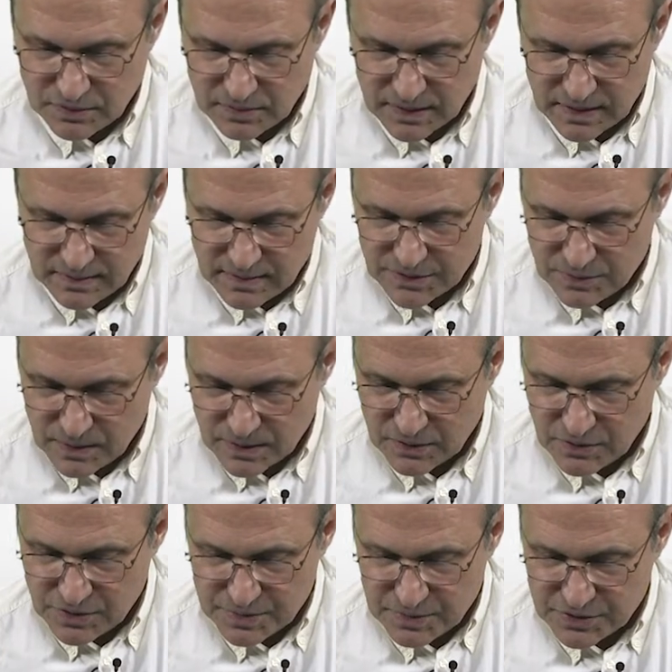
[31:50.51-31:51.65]
this one
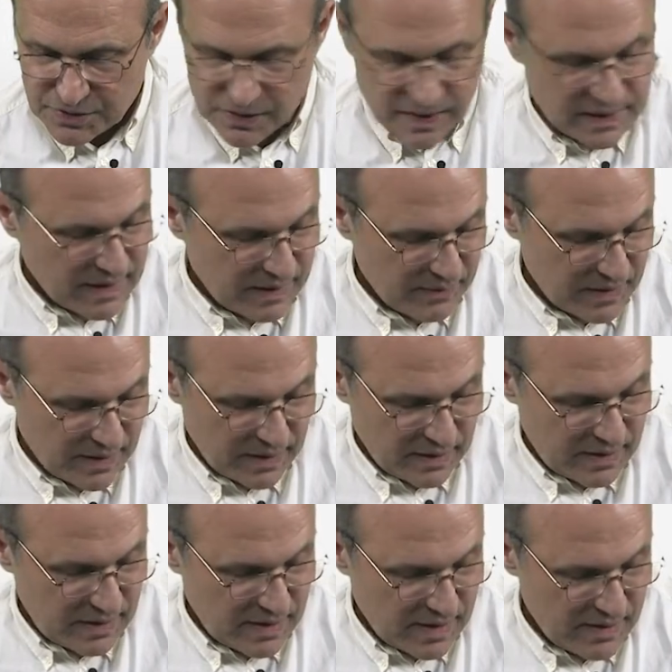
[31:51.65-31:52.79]
corresponds to the time, and
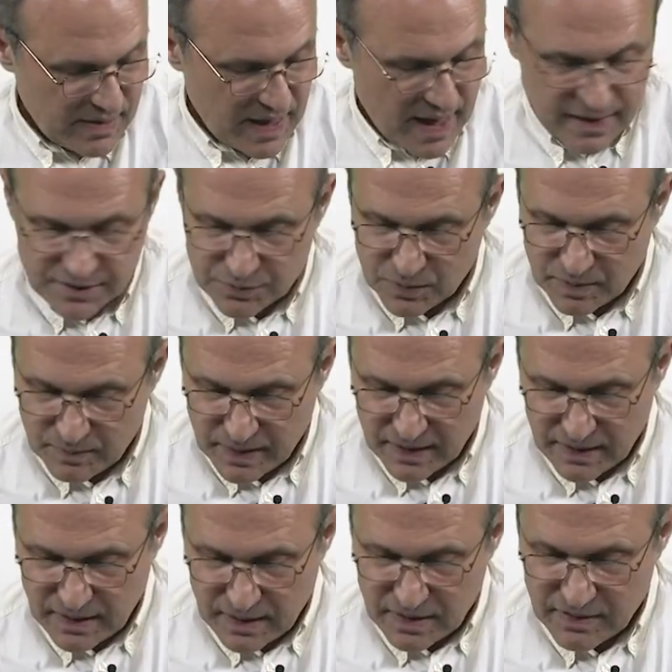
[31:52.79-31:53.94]
the X will be
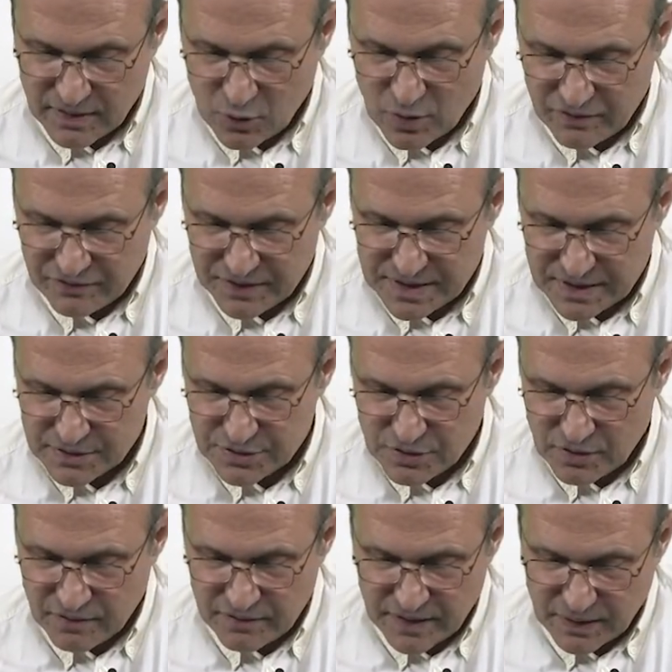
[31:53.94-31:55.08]
the coefficients
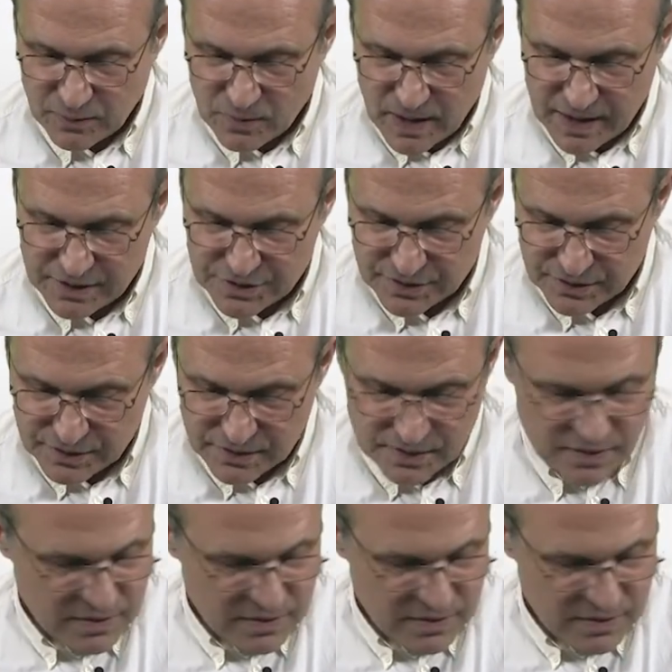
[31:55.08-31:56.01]
of the equation,